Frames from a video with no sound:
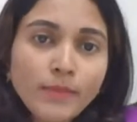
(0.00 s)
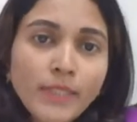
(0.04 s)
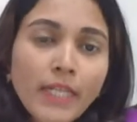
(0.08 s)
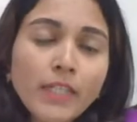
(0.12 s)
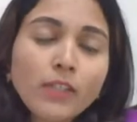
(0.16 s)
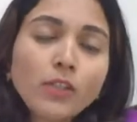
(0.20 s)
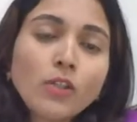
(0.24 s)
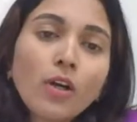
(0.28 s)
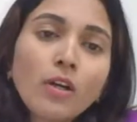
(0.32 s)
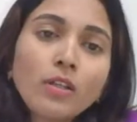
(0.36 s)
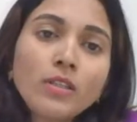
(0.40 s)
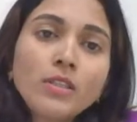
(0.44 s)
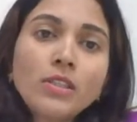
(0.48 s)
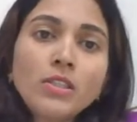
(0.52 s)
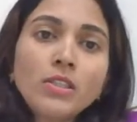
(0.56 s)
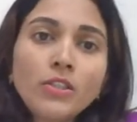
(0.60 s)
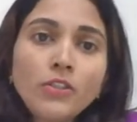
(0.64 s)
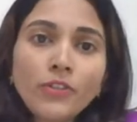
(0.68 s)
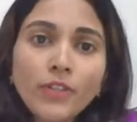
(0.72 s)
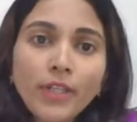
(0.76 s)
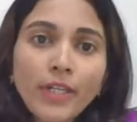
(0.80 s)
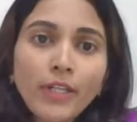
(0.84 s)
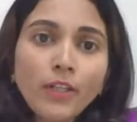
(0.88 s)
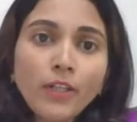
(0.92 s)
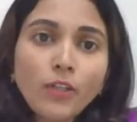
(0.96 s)
and
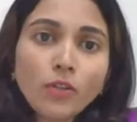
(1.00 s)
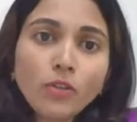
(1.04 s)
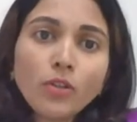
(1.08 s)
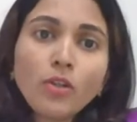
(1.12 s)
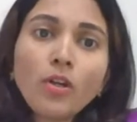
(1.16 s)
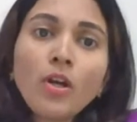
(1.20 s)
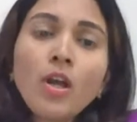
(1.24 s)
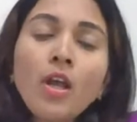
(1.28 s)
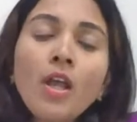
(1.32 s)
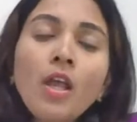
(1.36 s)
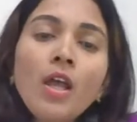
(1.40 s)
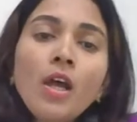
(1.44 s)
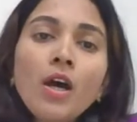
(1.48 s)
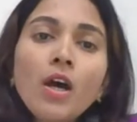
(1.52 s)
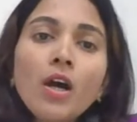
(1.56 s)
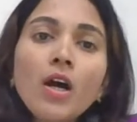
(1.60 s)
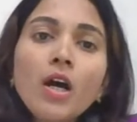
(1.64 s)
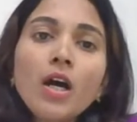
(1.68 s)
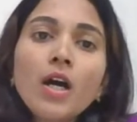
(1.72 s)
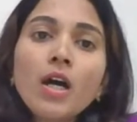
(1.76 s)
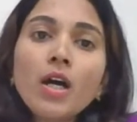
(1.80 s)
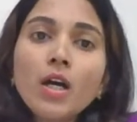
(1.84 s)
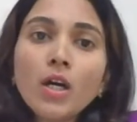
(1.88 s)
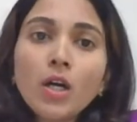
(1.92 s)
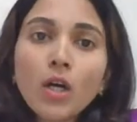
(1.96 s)
concentrate
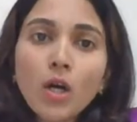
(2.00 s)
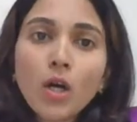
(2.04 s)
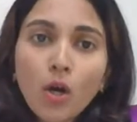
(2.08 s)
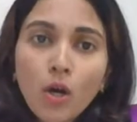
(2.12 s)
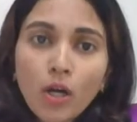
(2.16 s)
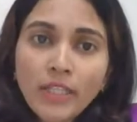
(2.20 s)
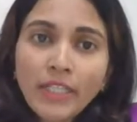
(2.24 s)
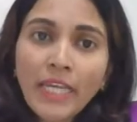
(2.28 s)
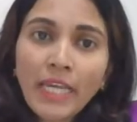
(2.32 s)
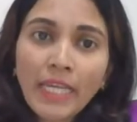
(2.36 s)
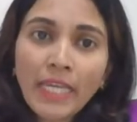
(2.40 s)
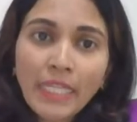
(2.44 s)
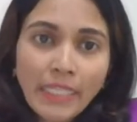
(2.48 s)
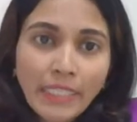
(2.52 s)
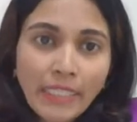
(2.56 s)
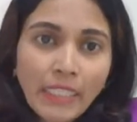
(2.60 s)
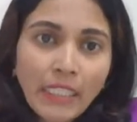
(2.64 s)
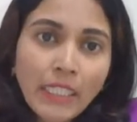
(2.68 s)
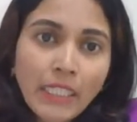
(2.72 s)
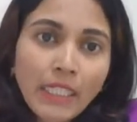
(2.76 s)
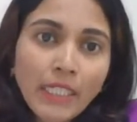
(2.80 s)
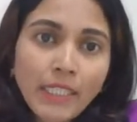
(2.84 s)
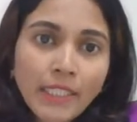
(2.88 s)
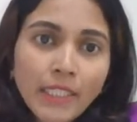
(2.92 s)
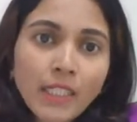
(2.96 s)
on healthy
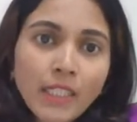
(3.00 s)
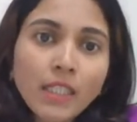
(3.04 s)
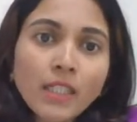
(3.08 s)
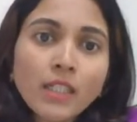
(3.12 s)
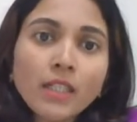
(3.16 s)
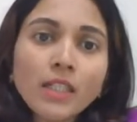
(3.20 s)
eating,